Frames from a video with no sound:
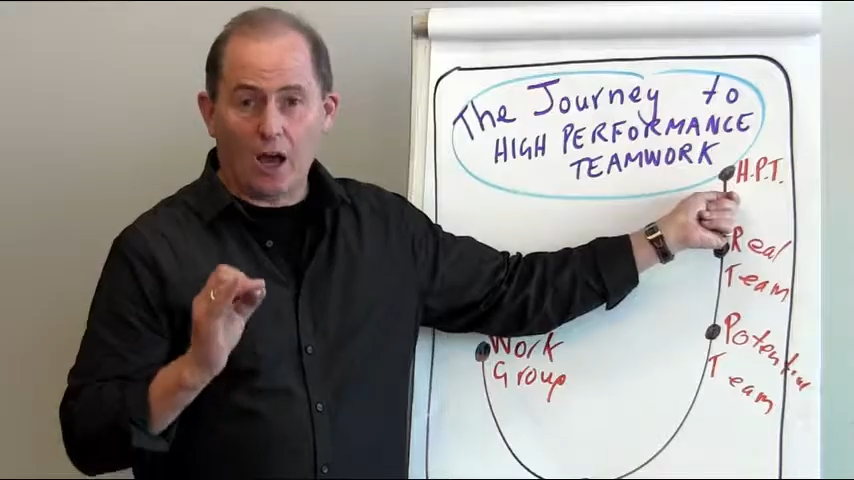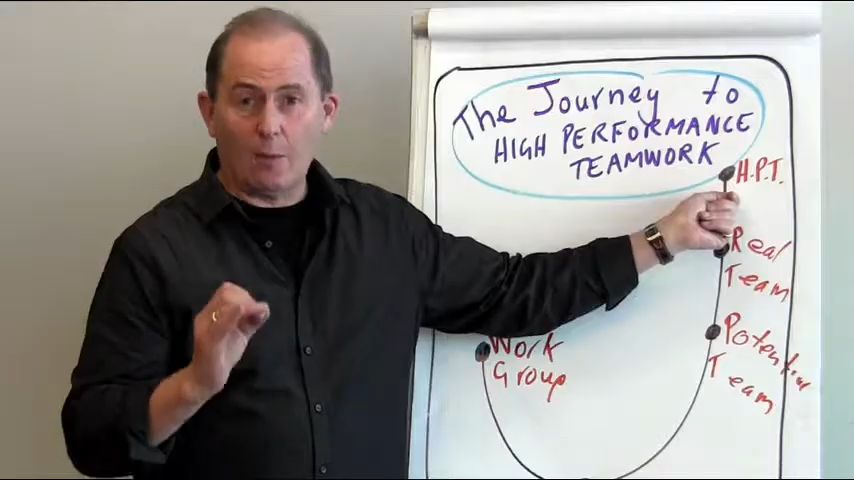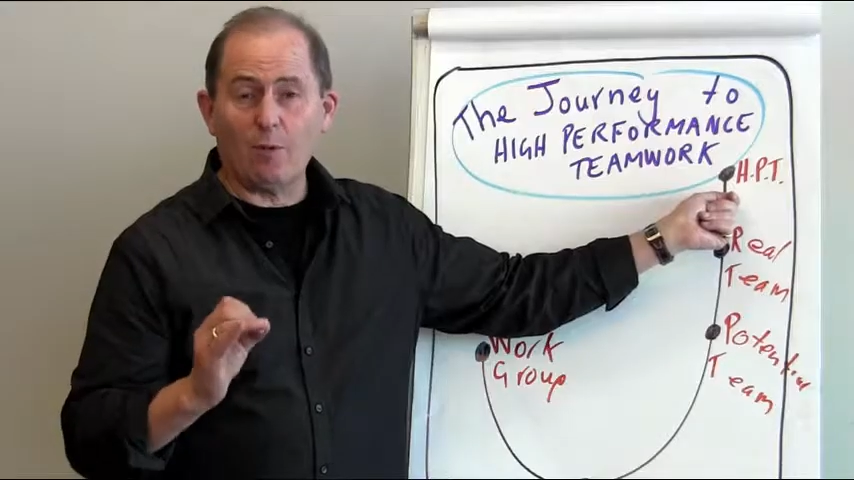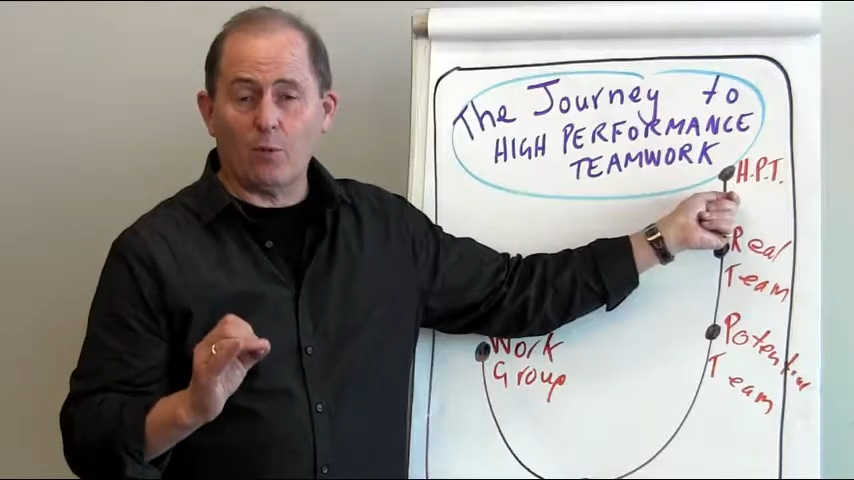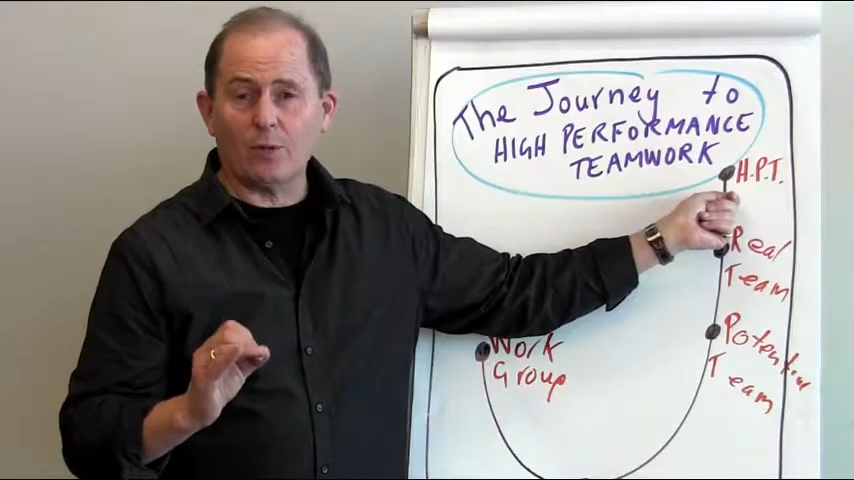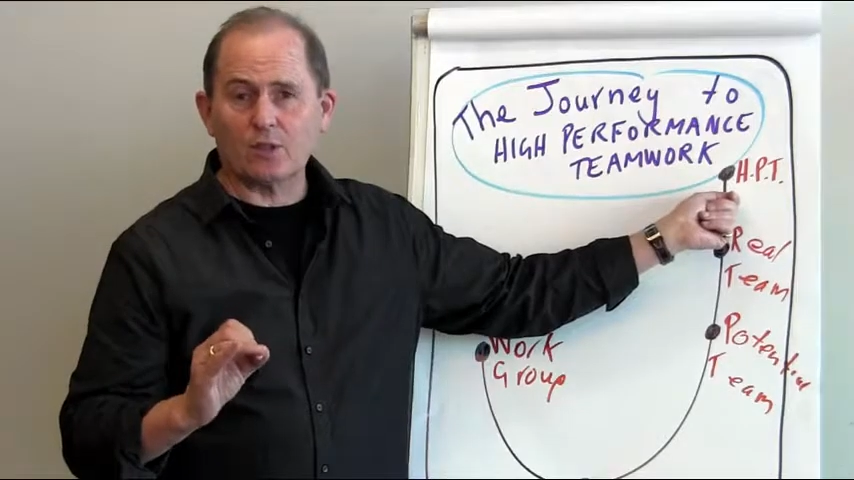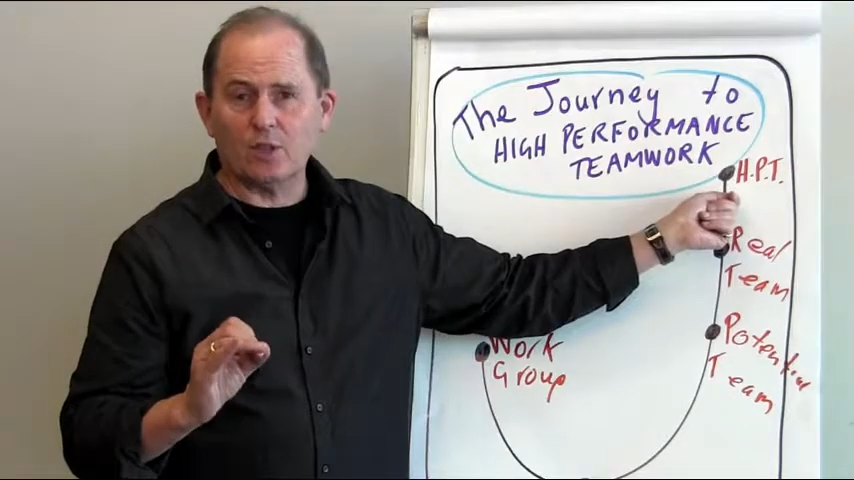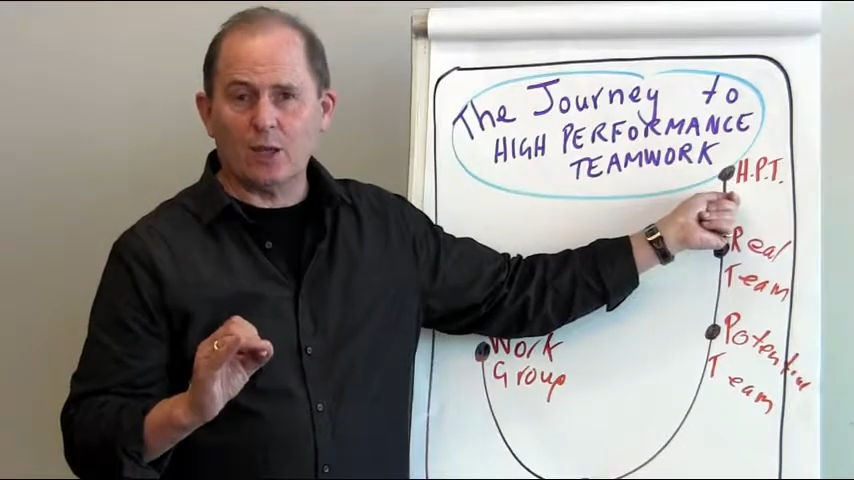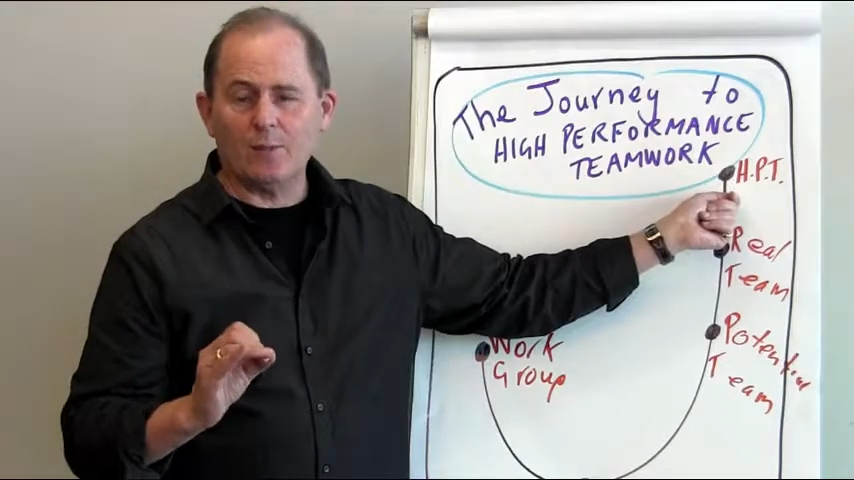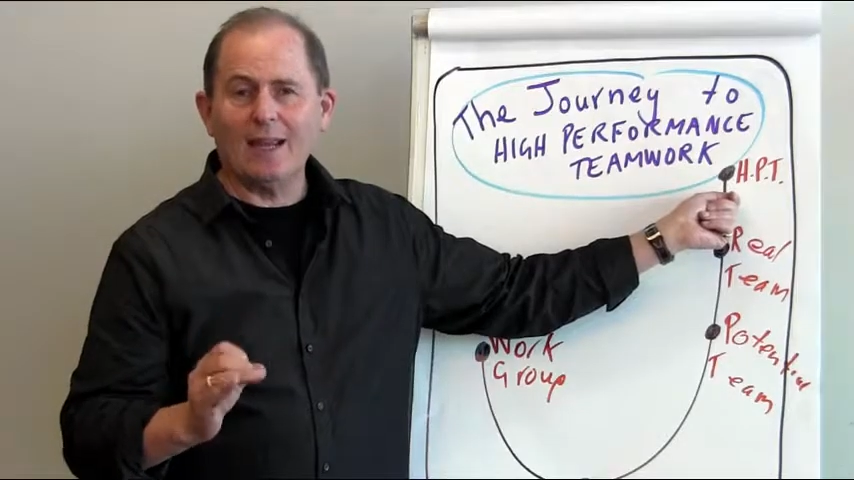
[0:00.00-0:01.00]
A high performance
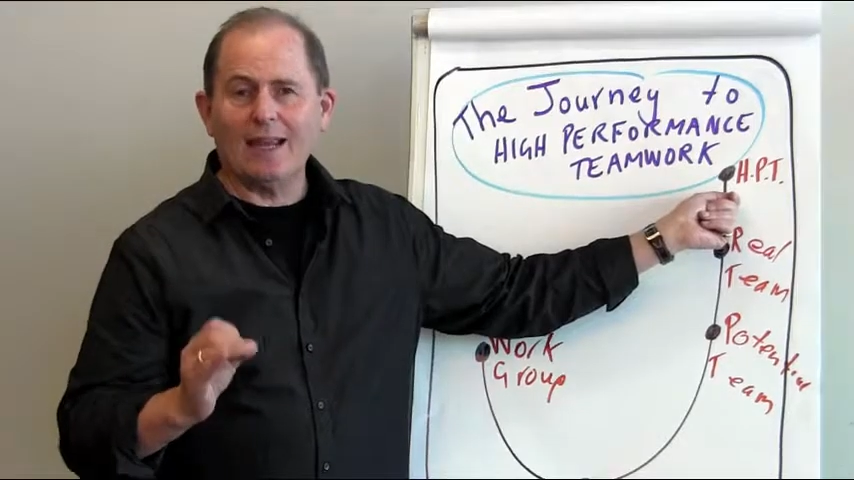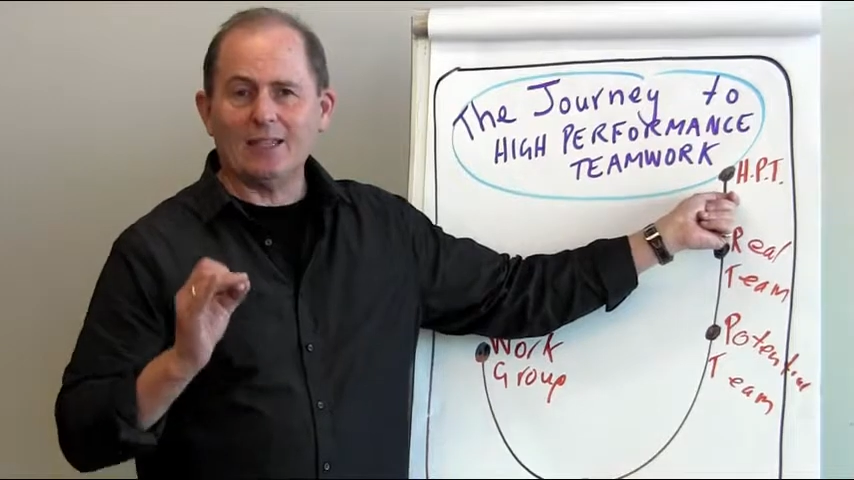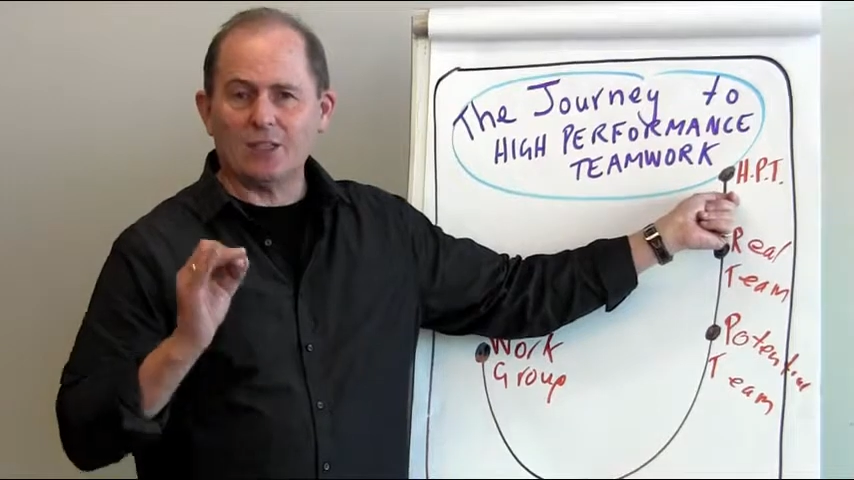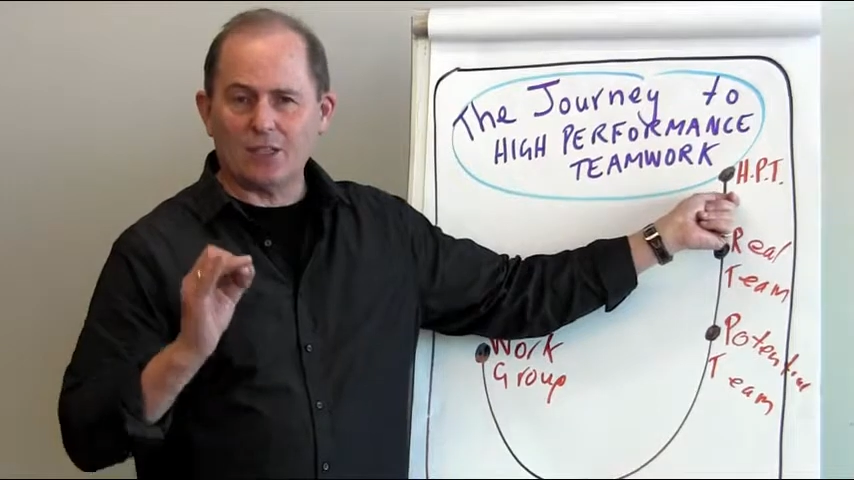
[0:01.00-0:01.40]
team is a